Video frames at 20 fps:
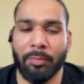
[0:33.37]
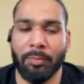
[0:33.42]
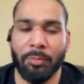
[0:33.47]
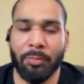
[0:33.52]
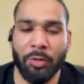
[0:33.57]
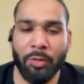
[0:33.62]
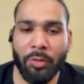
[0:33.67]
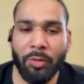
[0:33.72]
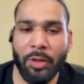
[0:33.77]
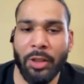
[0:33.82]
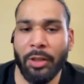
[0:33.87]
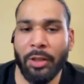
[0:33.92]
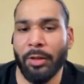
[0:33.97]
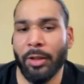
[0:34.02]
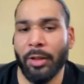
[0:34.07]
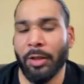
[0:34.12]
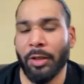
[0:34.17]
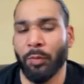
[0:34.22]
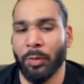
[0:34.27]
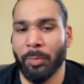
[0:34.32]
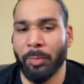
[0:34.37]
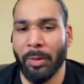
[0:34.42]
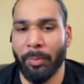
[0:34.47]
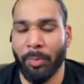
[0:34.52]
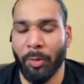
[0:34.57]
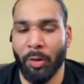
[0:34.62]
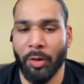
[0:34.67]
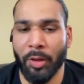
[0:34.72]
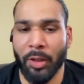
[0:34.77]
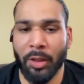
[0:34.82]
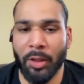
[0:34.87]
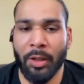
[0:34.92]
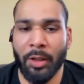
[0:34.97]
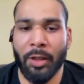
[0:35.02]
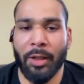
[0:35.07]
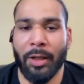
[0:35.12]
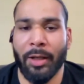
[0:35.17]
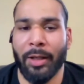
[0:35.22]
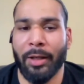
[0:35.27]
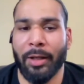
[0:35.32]
unique, like with my body,
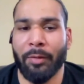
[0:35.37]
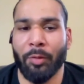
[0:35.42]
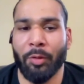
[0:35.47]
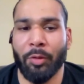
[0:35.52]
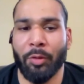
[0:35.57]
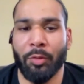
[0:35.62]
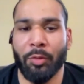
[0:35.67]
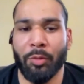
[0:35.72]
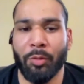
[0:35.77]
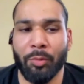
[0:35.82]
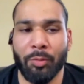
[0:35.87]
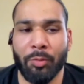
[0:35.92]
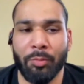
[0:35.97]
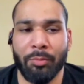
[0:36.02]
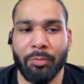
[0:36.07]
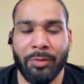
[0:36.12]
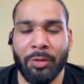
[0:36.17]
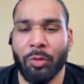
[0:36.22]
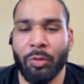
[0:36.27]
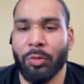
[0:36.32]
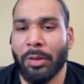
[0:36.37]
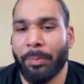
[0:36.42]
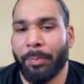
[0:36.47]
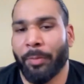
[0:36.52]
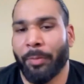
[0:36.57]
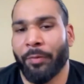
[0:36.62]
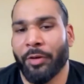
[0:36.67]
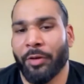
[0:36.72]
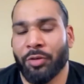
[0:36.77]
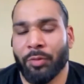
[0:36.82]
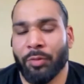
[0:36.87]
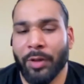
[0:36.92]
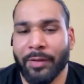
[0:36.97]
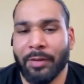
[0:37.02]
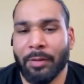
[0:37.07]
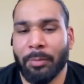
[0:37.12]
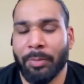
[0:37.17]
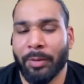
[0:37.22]
and I wanted to do a professional wrestling,